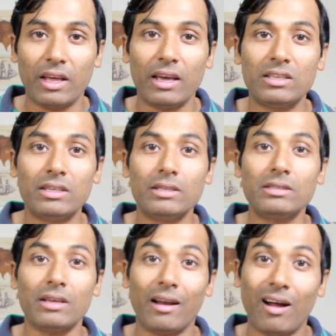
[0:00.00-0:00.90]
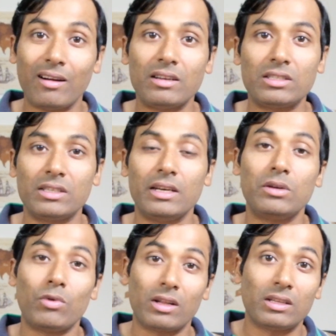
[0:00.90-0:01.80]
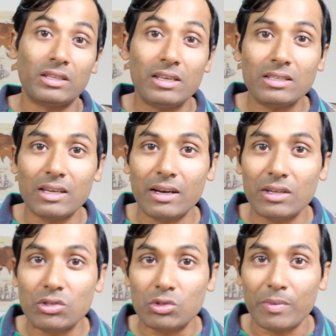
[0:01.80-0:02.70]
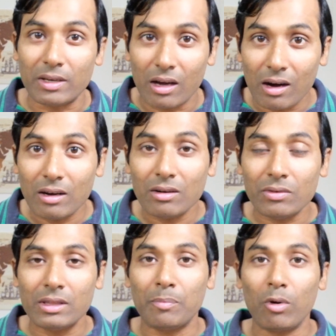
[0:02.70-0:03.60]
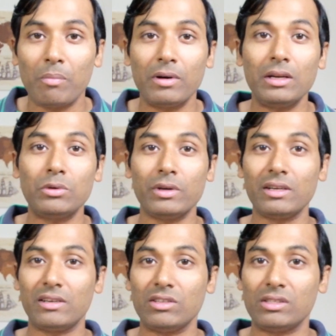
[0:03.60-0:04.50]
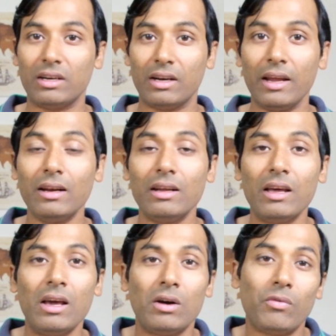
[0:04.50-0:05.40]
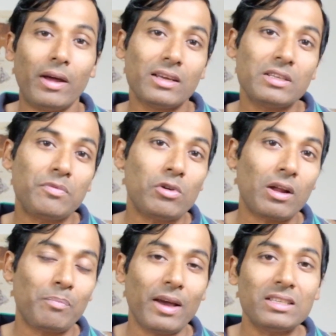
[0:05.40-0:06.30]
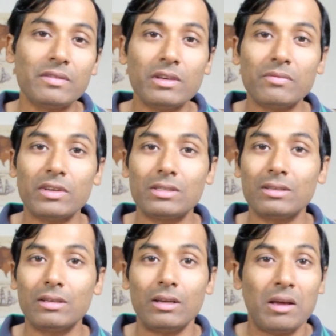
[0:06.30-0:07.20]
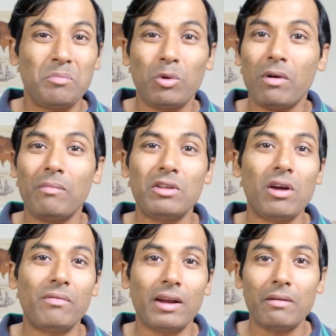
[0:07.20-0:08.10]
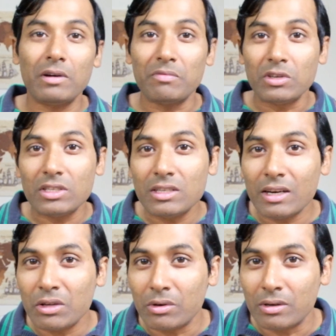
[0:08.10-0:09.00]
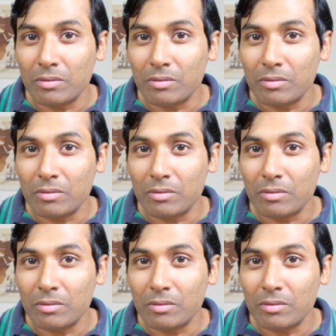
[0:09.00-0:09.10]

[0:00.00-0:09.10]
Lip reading: agents and understanding what are the things that needs to be done with the property to increase the rent. Whereas if you're a passive investor, probably you have never visited your